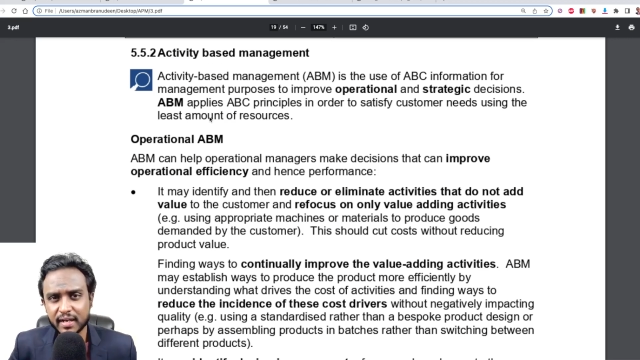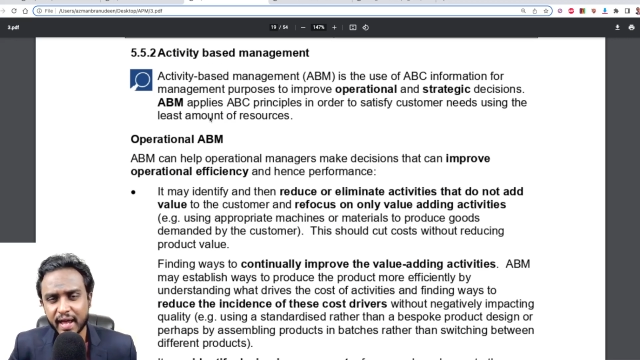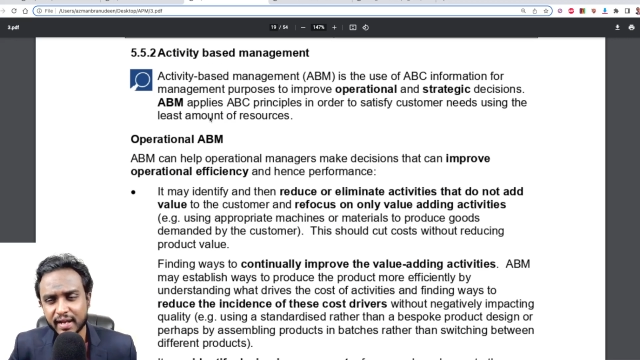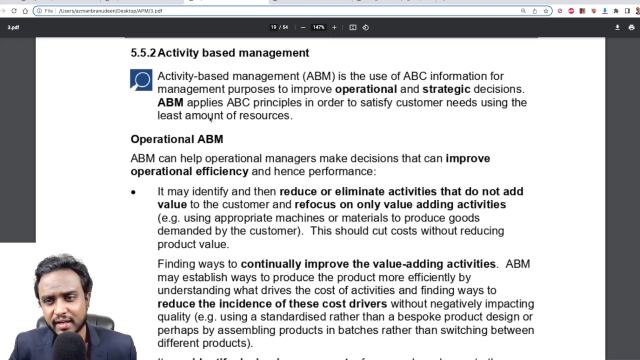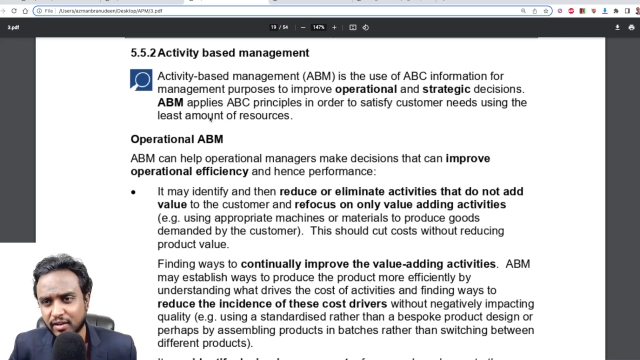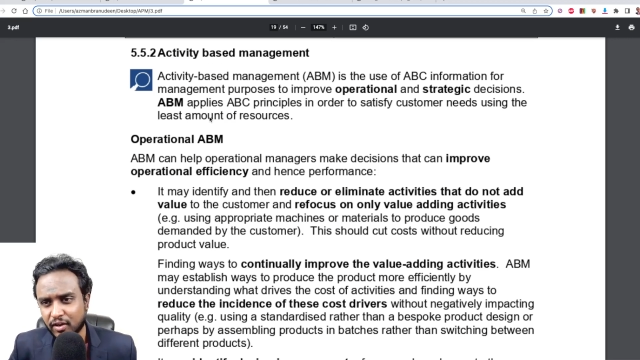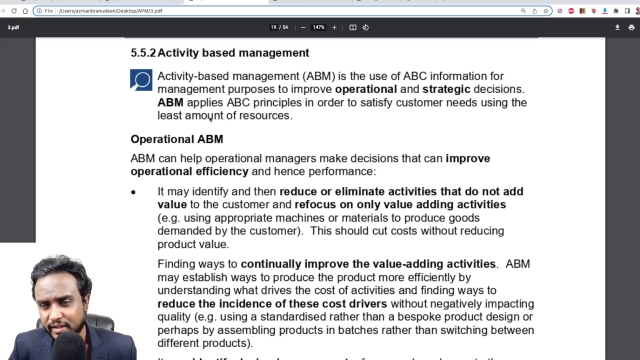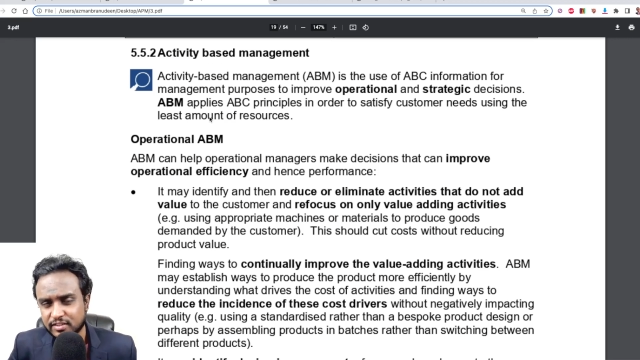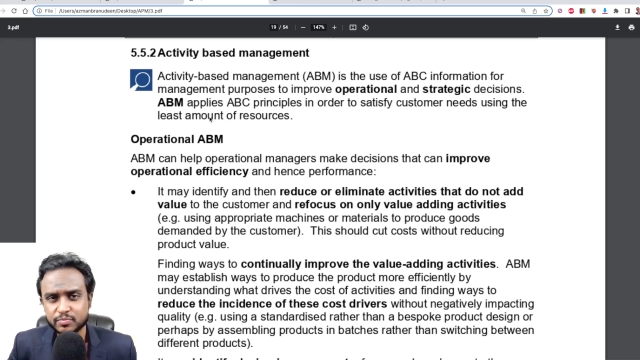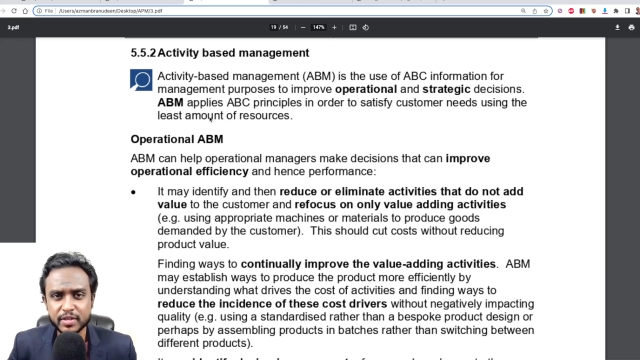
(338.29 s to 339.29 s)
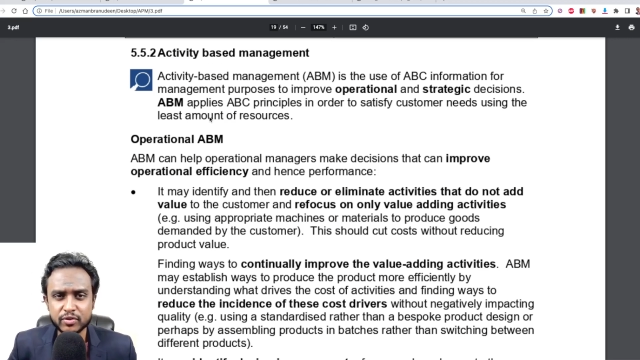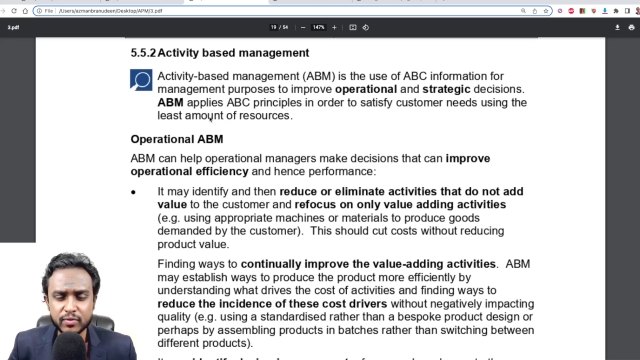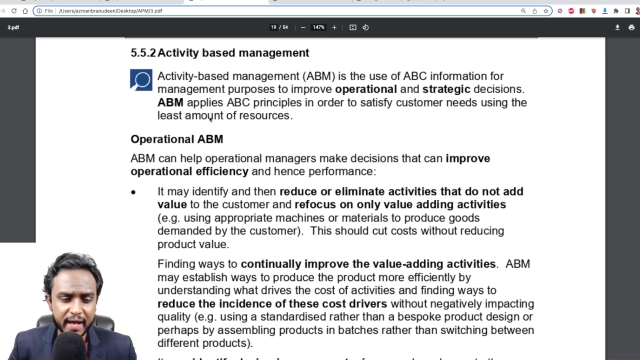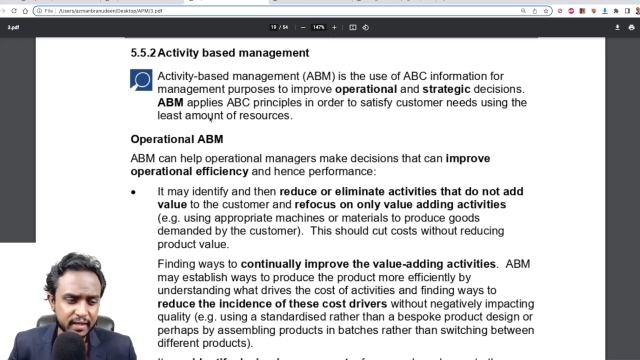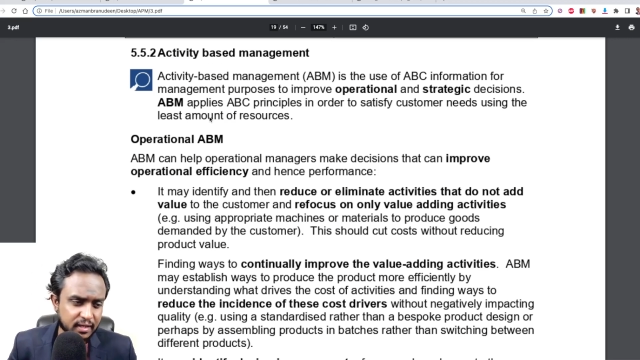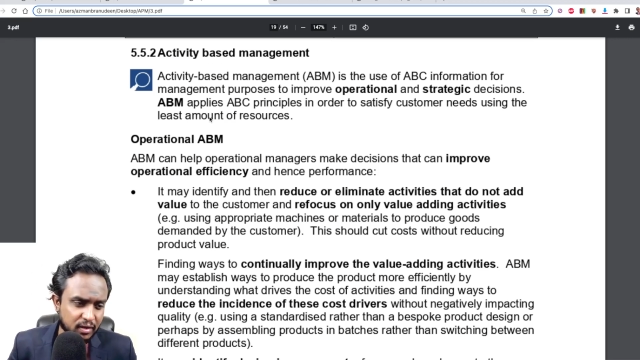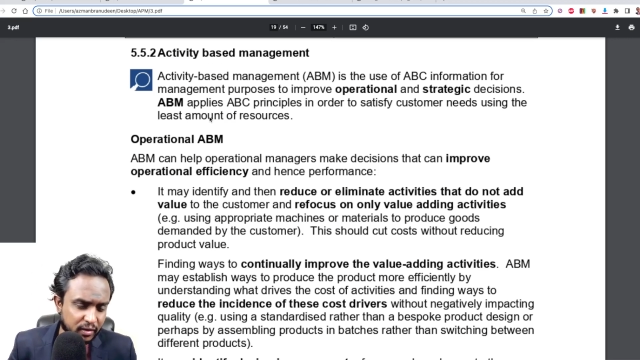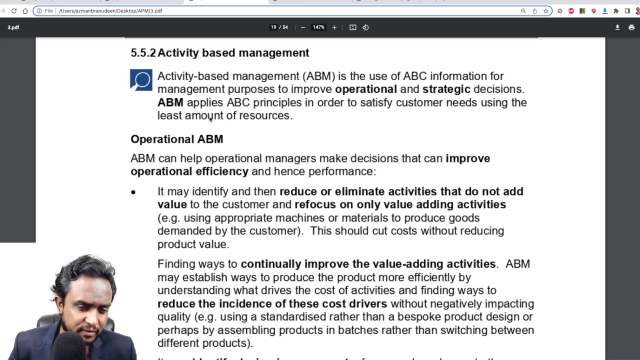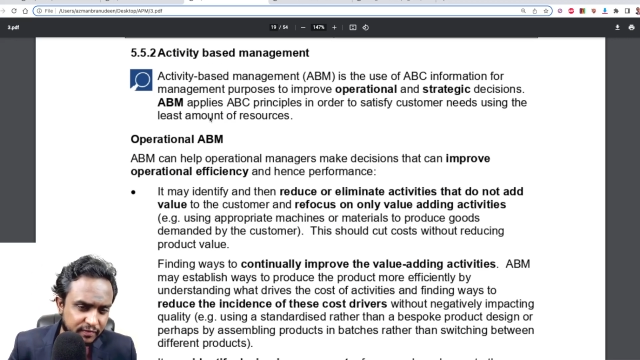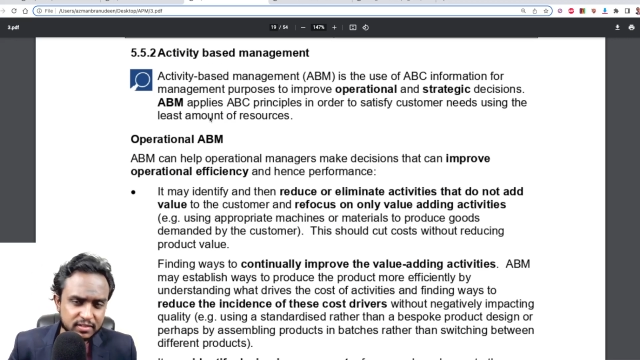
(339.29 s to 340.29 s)
angle or SBU angle or
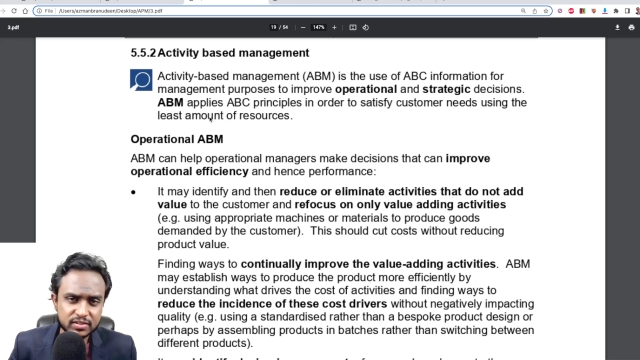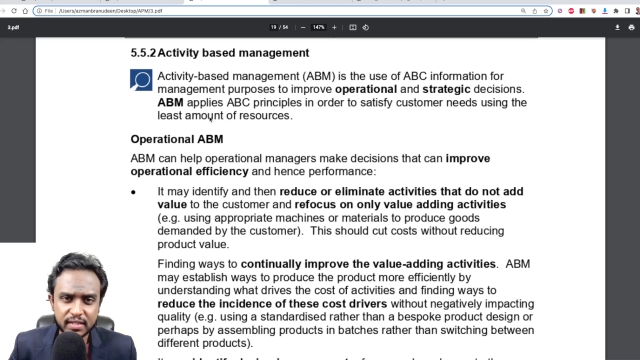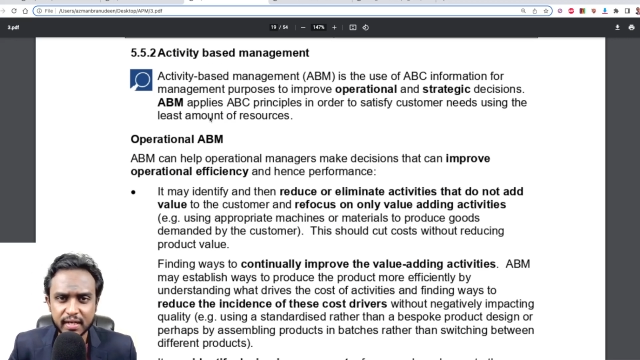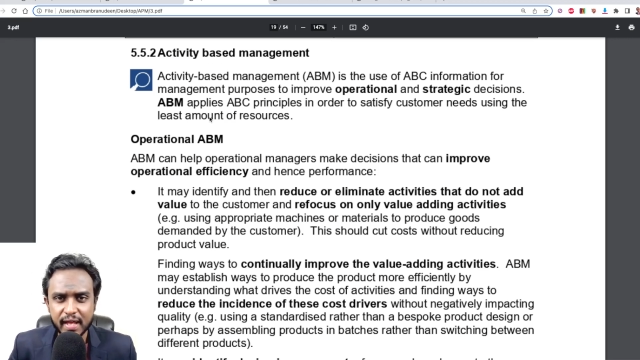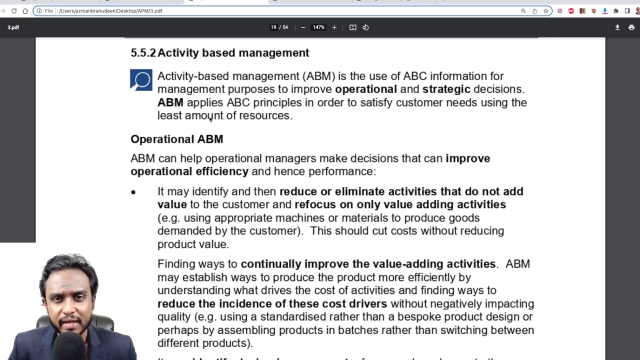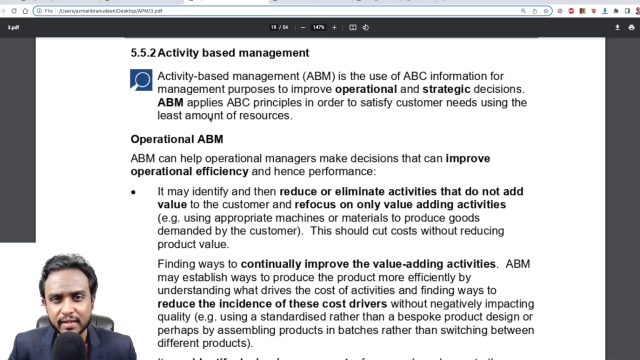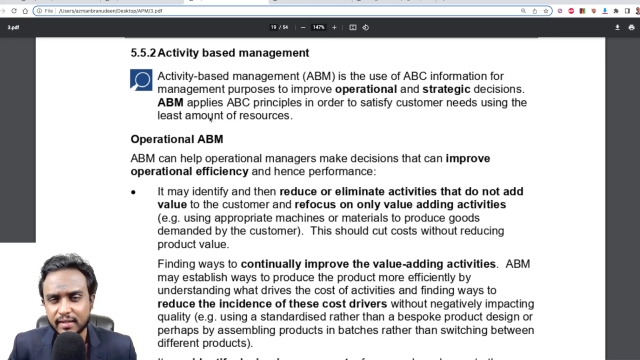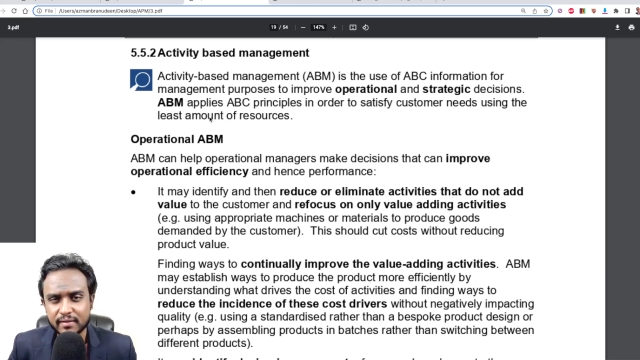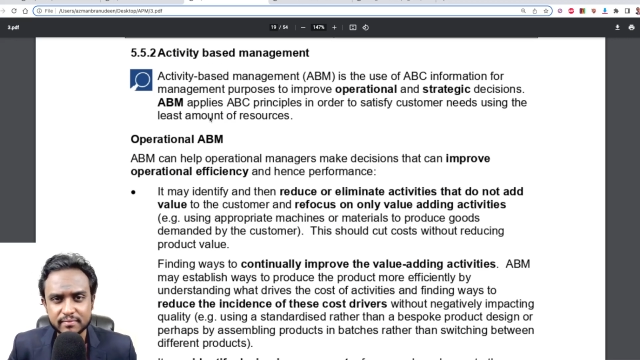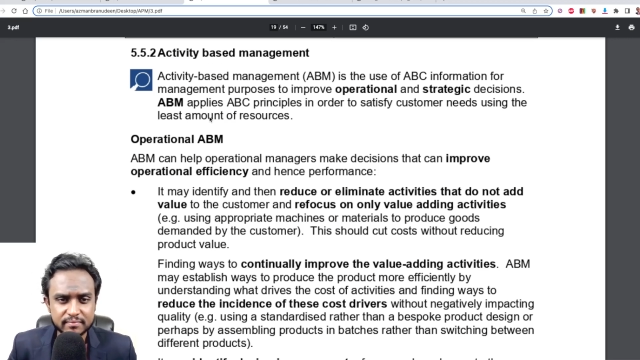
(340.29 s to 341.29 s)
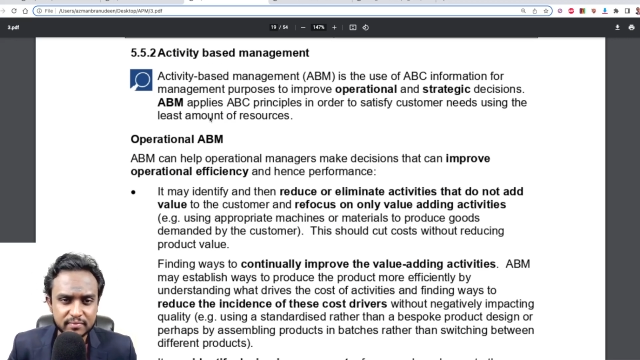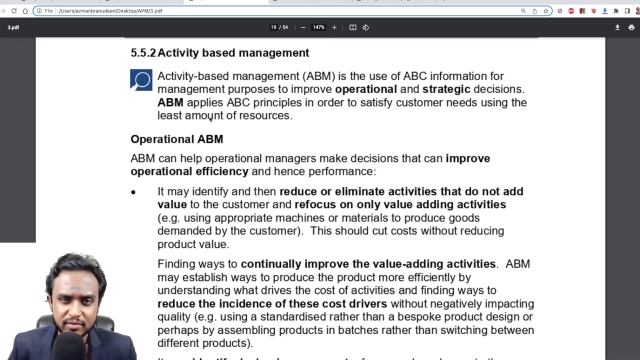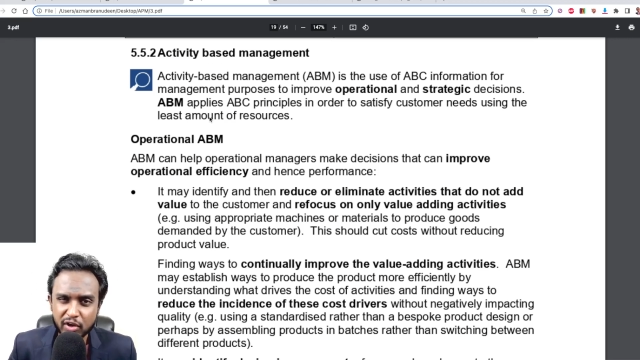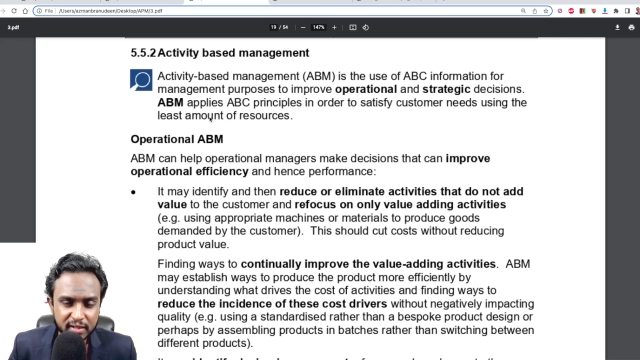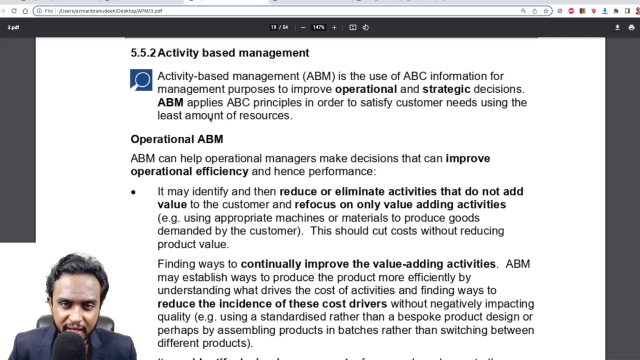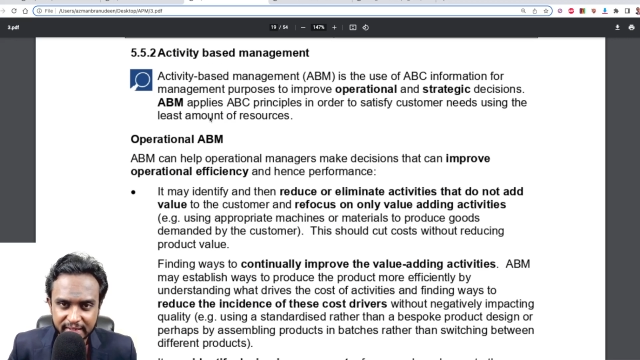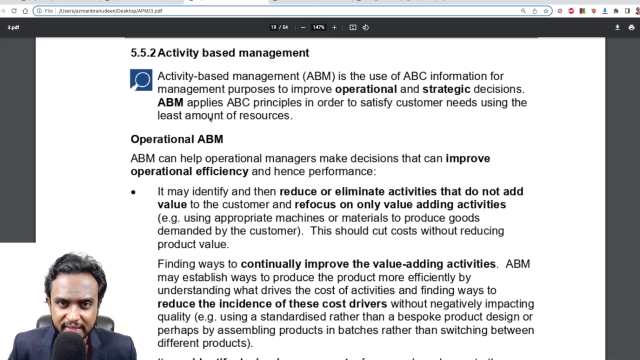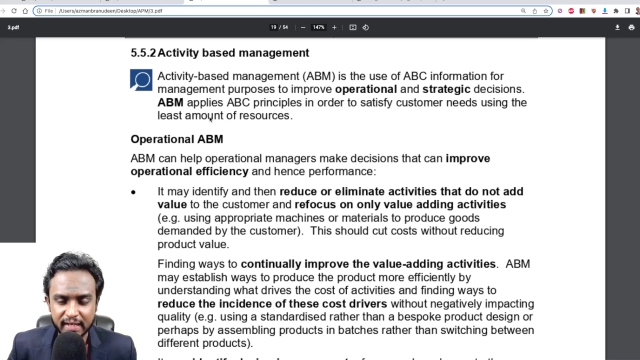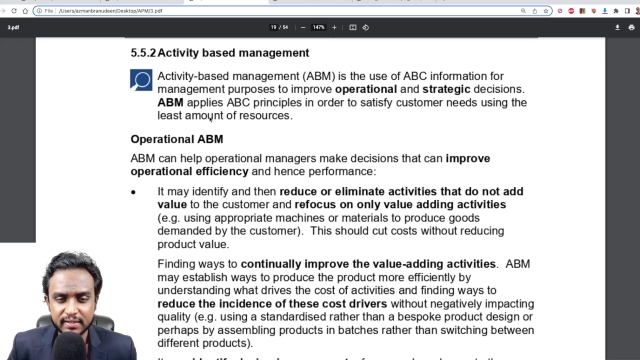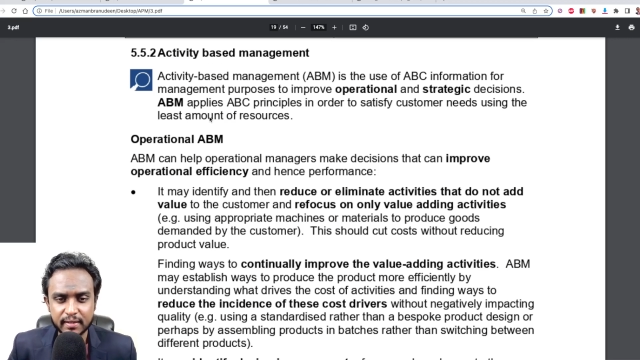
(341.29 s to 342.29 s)
a functional angle, not like
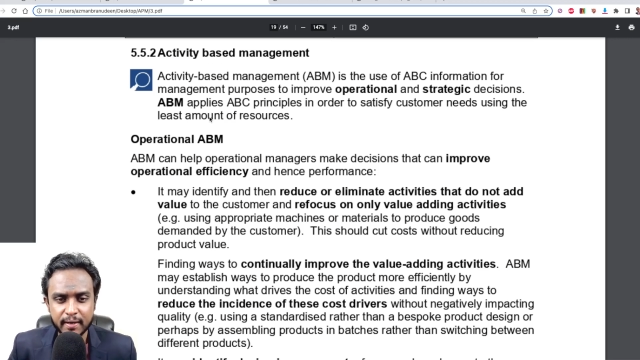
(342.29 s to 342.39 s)
that.